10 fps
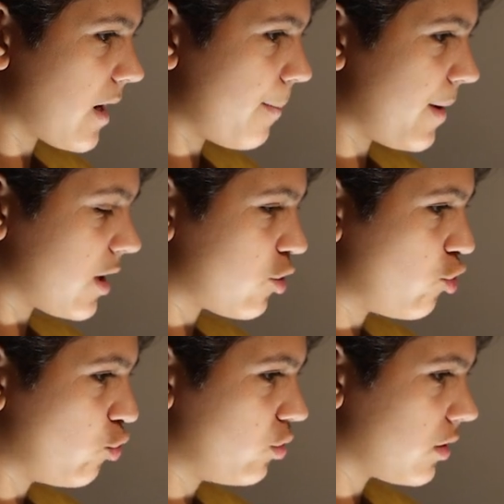a bit
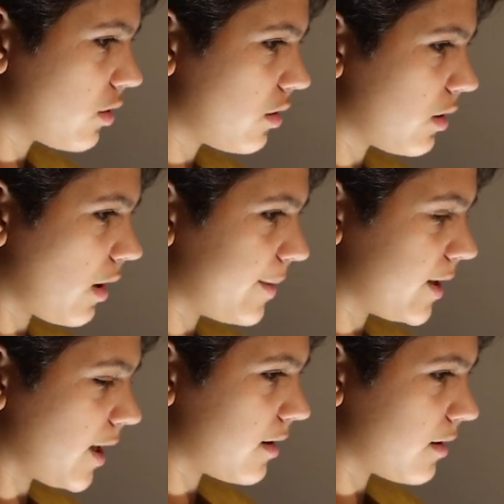cooler. I
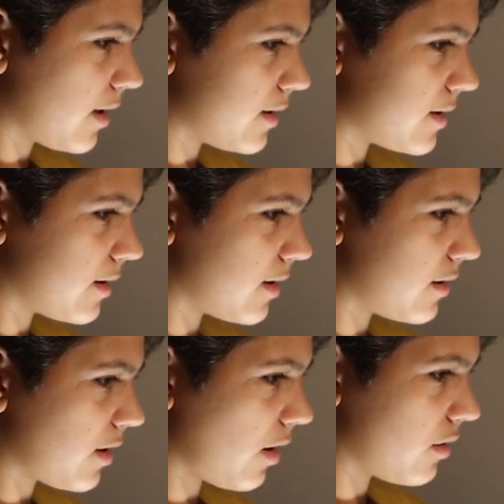mean, like as
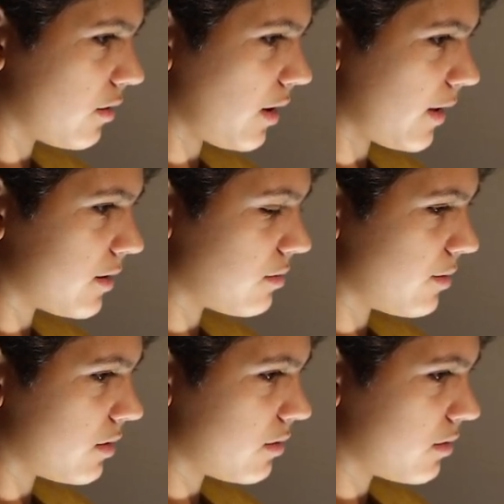in color, like it's a
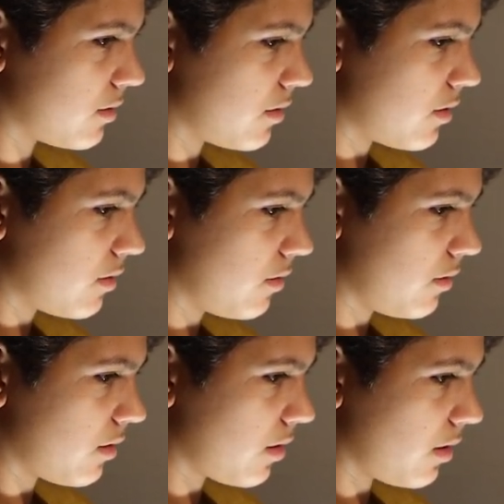bit
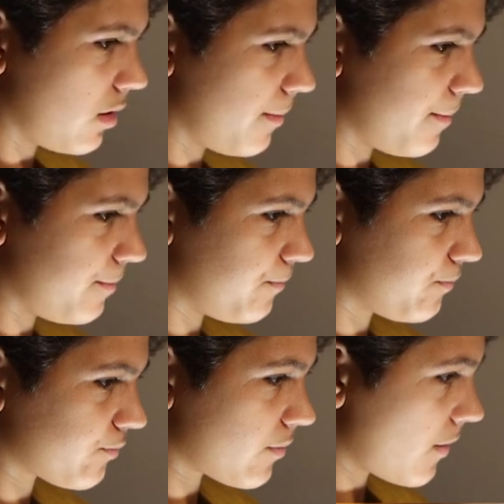cooler.
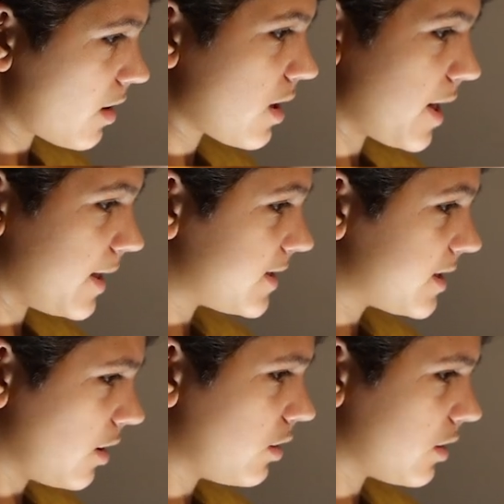It
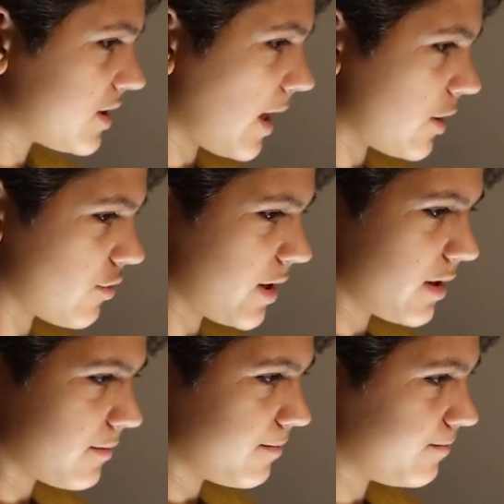still looks
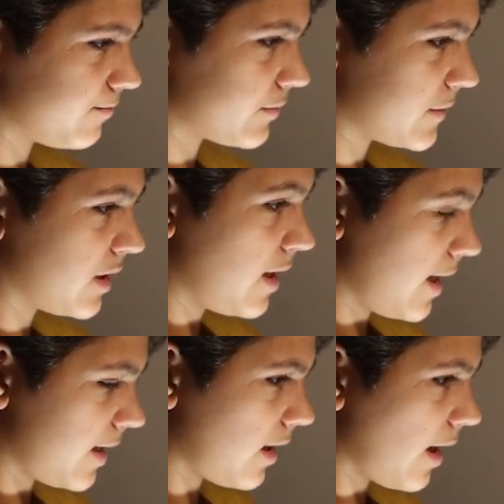saturated,
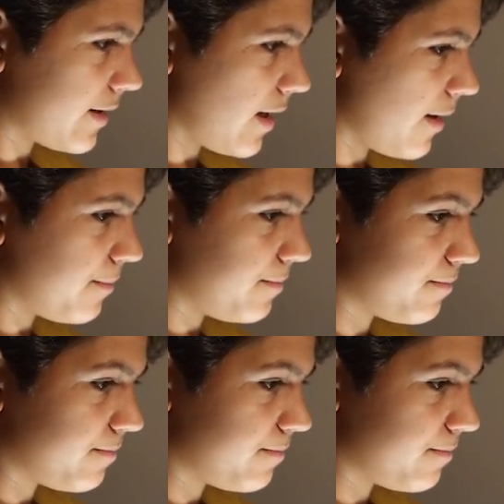and I like that.